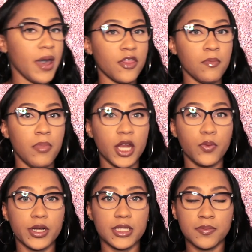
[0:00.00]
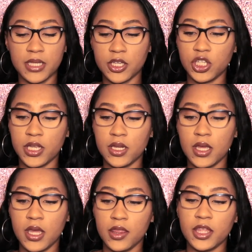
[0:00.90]
Bath & Body Works Obsession.
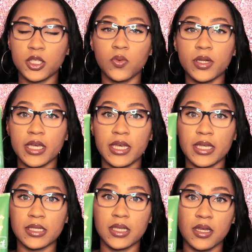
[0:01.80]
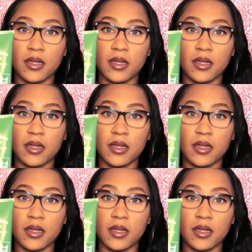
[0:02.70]
This one is